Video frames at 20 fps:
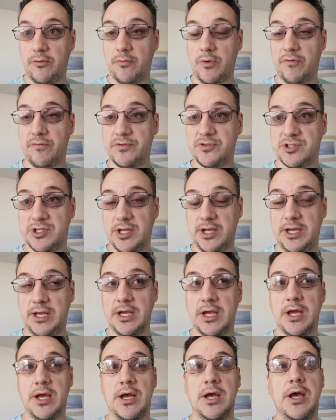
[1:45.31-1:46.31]

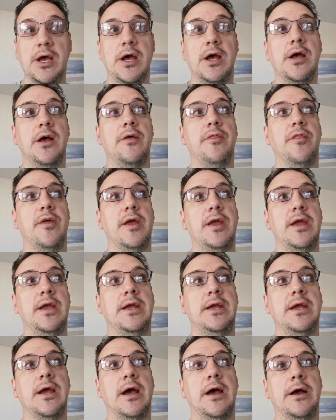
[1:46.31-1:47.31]
obviously
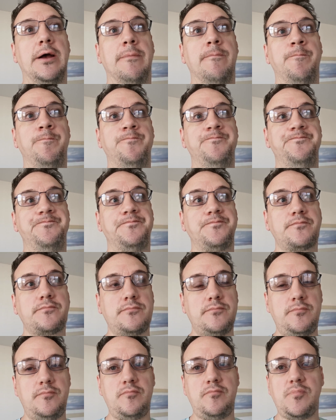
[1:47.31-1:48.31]
the
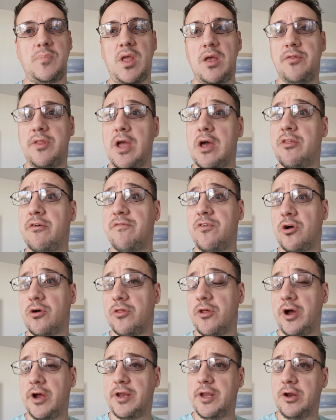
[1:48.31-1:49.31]
other
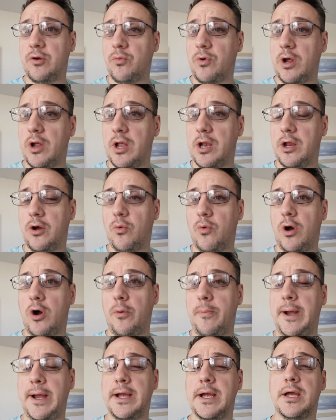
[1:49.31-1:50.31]
vlog that I did a little
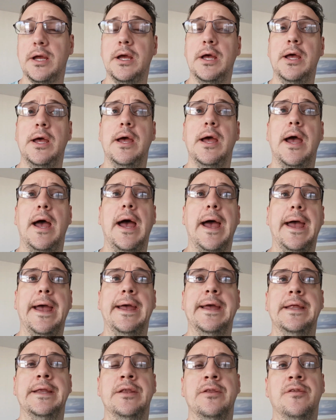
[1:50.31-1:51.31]
while back.
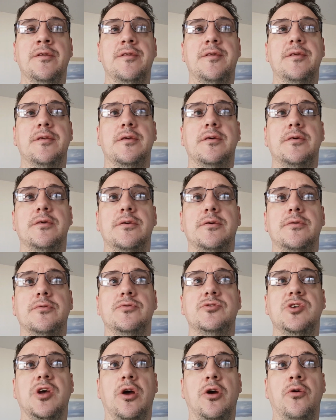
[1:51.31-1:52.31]
And
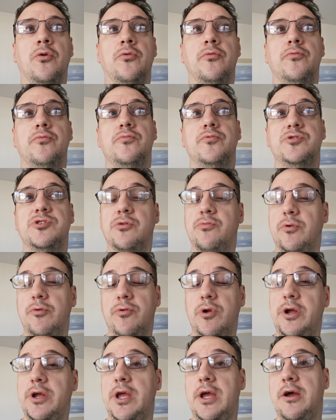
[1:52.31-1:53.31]
so we
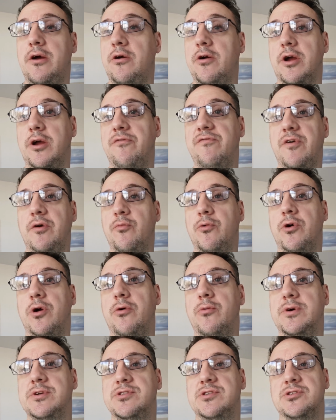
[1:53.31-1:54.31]
were like, yeah, okay, fine, we'll go
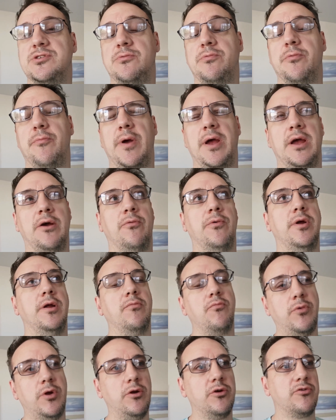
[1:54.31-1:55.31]
to Weston-super-Mare.
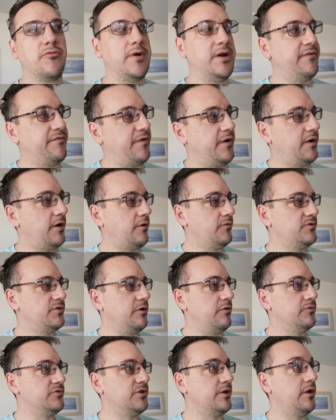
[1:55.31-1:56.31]
We looked around for
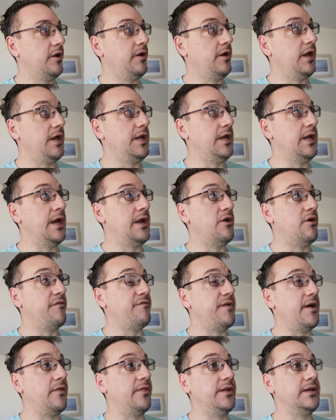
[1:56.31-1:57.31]
hotels, and in the end I
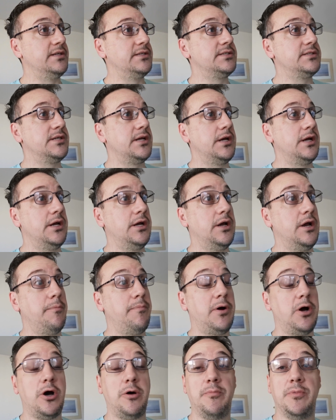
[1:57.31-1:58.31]
found this
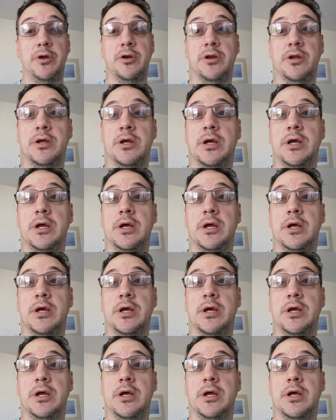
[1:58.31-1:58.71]
apartment